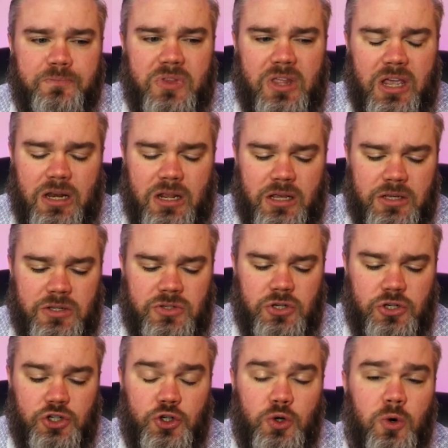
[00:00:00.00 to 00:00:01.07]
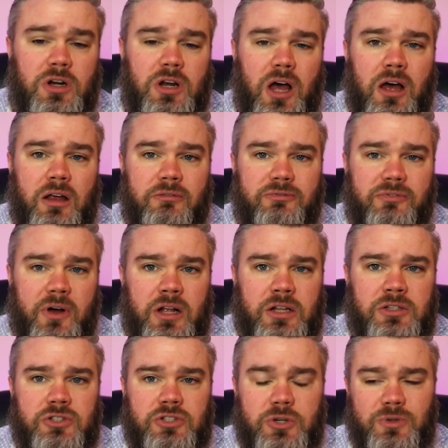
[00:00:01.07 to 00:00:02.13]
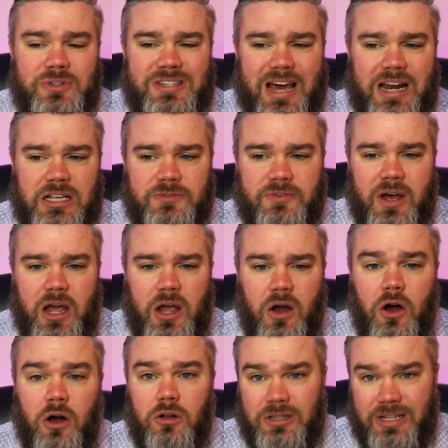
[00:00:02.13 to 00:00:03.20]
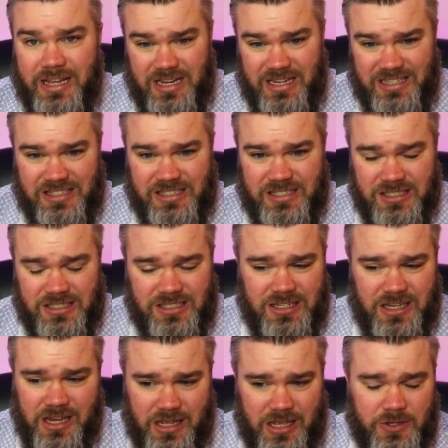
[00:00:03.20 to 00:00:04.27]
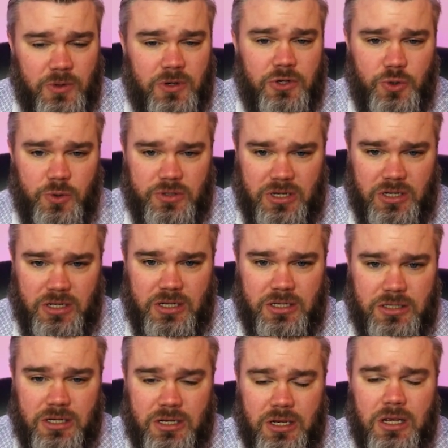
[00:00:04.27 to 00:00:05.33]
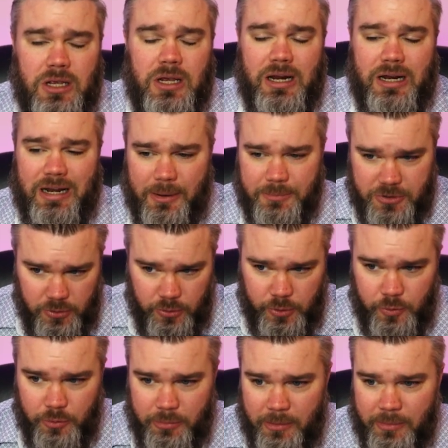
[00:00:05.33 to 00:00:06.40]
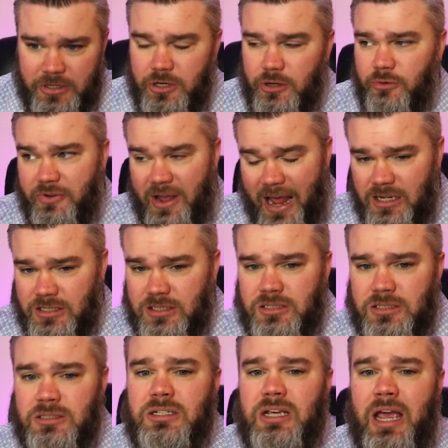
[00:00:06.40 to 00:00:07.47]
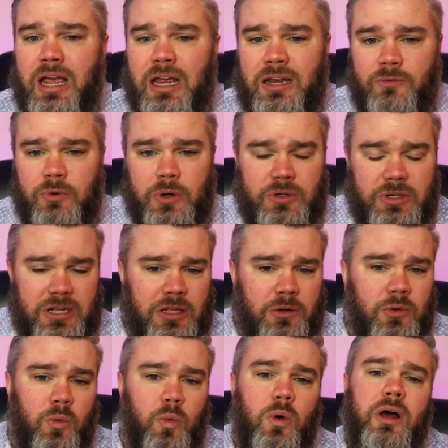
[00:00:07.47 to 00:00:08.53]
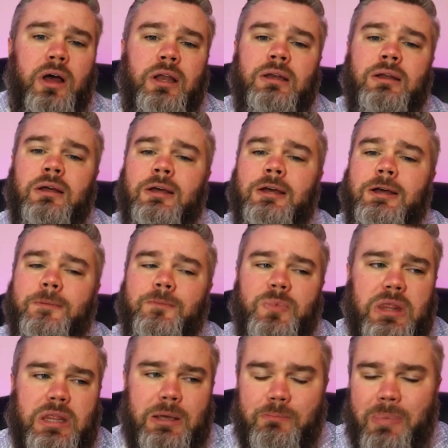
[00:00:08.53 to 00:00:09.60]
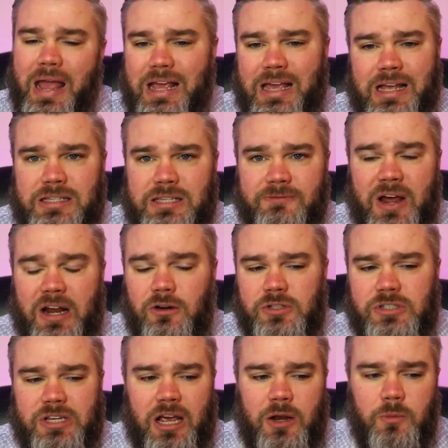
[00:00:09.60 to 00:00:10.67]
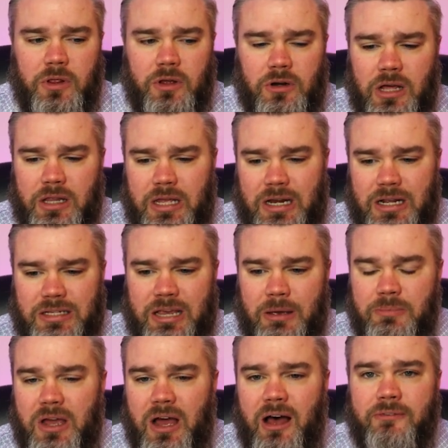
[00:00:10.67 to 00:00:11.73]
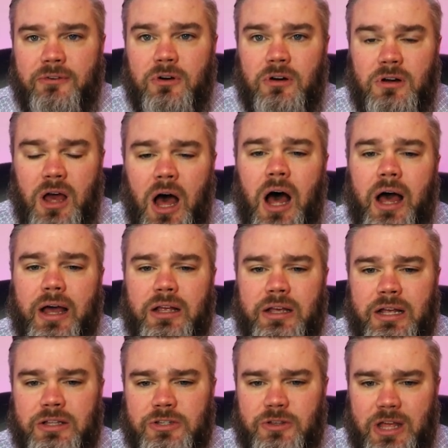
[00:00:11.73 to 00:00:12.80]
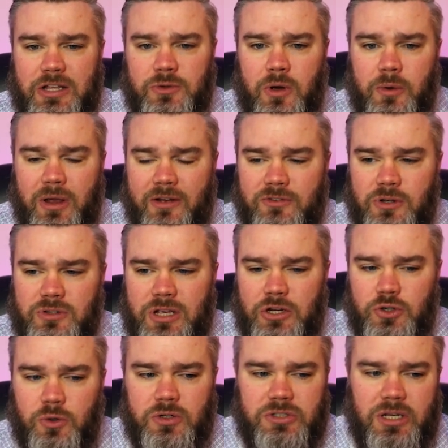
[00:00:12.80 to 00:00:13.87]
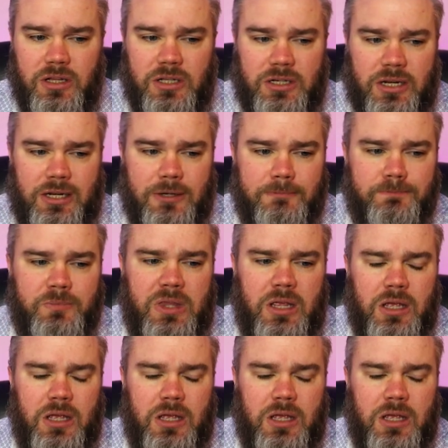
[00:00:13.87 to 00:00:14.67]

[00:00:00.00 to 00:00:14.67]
It is short on funds to satisfy all liens. Okay, that's what a short sale is. It absolutely would be a material fact. And if we were dealing with one, the bank gets the final say on whether or not they'd accept the offer or not. And so that's why we have to use that short sale addendum.